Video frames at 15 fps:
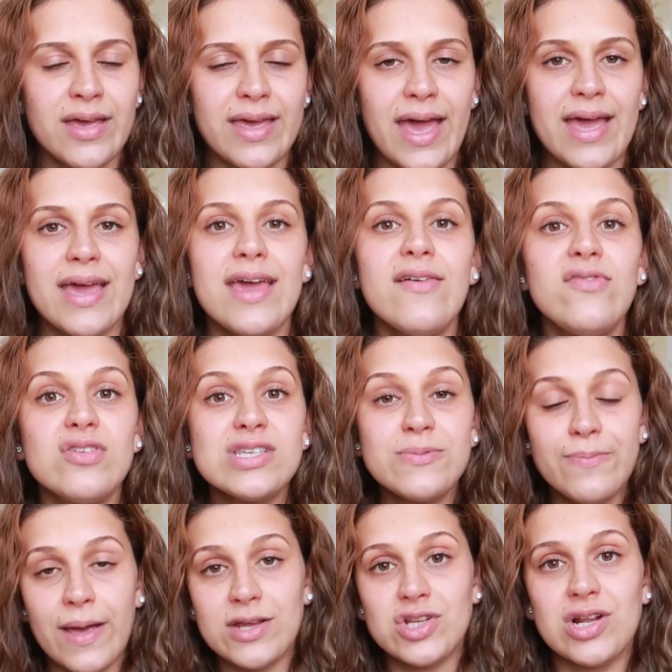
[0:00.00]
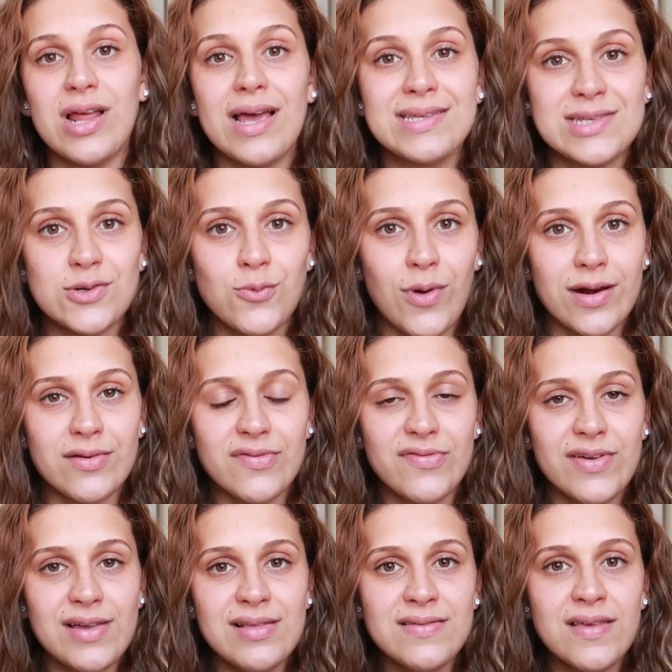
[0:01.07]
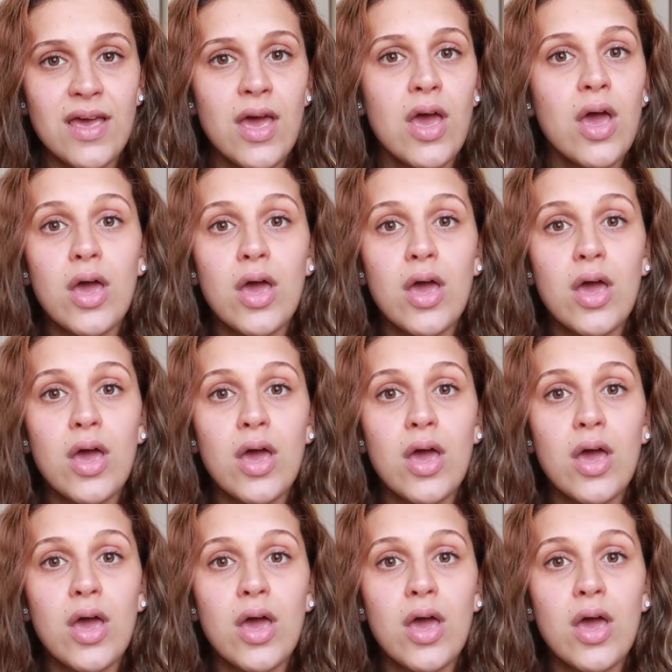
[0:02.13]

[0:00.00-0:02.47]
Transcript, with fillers: Okay, if you specialize in one field,